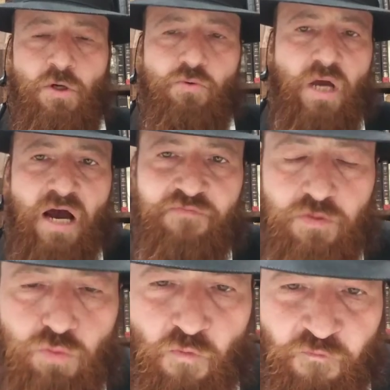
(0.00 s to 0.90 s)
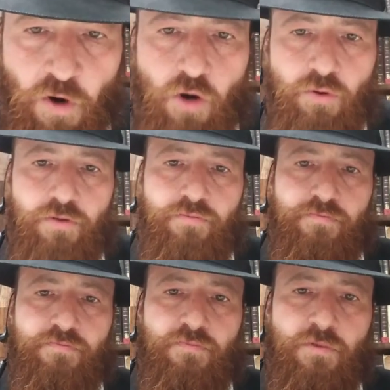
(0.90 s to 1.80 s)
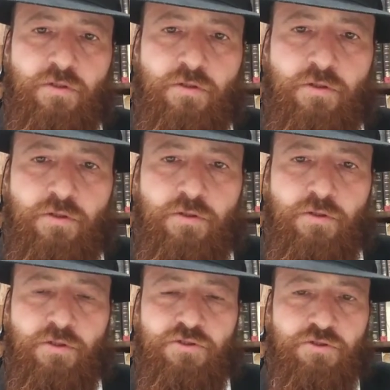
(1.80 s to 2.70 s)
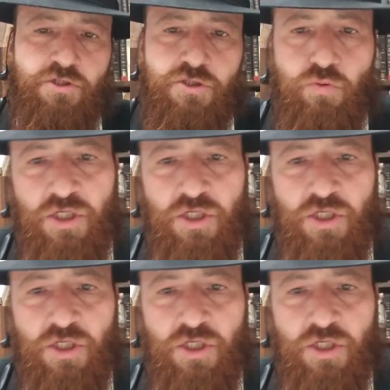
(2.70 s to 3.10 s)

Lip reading: We have to move forward. So this